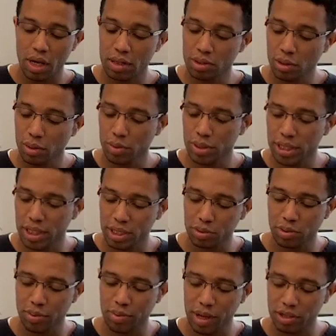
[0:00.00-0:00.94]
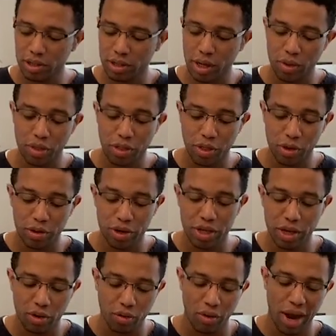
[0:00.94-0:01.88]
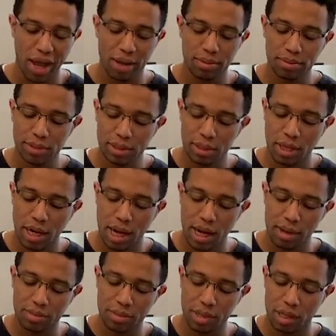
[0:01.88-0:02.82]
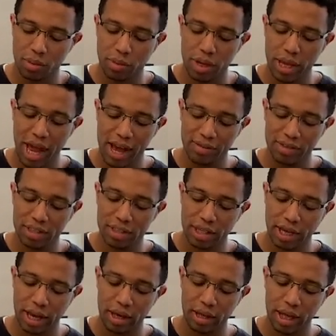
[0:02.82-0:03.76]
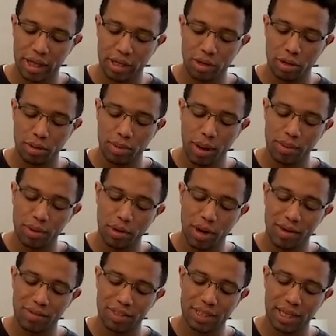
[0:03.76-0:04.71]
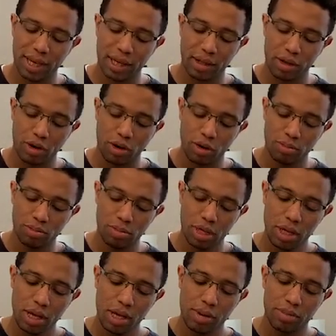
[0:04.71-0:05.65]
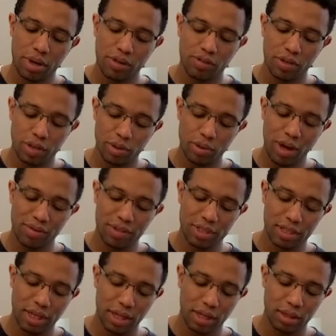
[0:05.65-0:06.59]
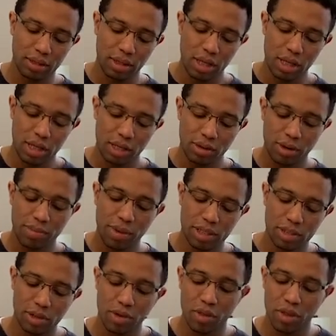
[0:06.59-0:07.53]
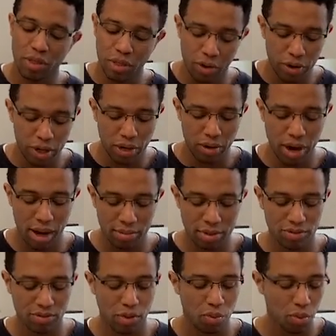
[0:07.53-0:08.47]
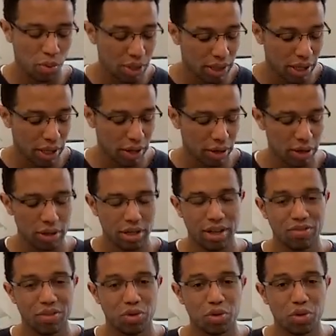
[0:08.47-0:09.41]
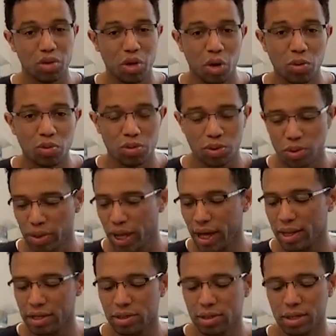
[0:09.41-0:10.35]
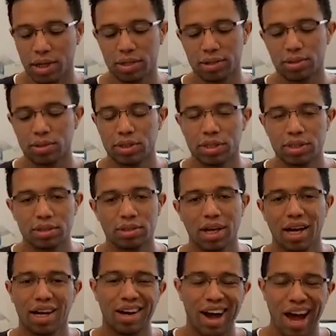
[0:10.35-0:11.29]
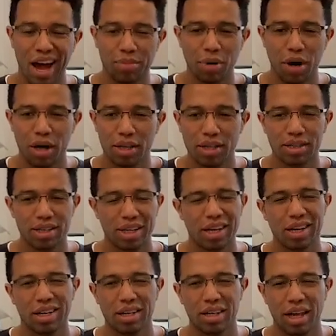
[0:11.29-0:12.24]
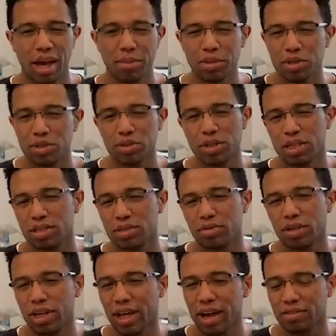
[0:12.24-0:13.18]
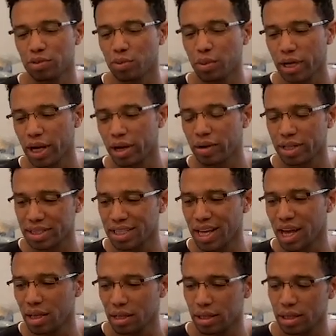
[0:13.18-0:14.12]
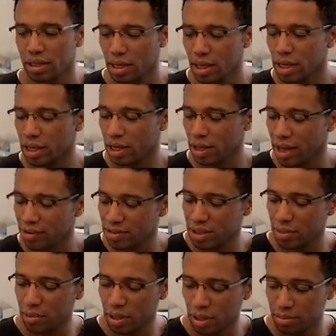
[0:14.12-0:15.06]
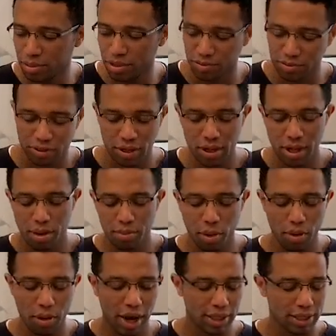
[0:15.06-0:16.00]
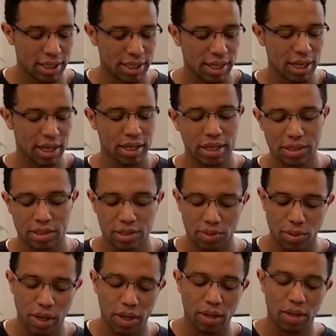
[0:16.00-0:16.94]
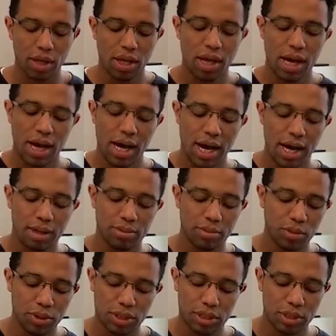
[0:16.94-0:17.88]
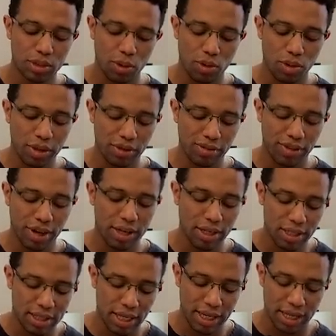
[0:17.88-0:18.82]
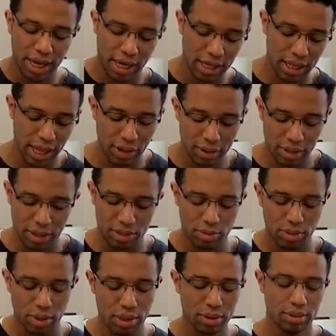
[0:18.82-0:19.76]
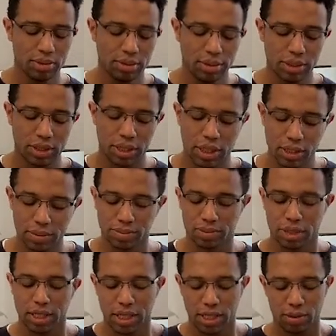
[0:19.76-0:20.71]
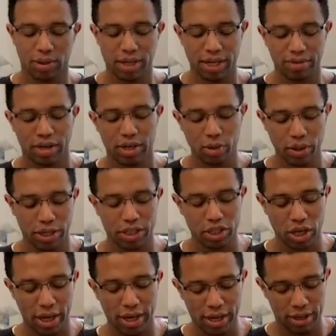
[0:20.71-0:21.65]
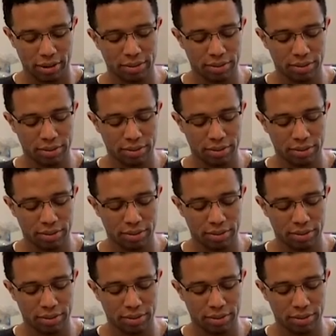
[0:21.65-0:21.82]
So what we did is we measured out 30 grams, and we have a scale. I know you probably don't have a scale at home, but if you do have a scale, you want to measure out 30 grams for 1 liter. If you don't do that, you can also just kind of eyeball it. The chemistry doesn't really have to work out exactly. You'll have some clumps of borax at the end of this as well, which is totally fine. It's going to get cloudy as well. So I'm going to give it a quick shake.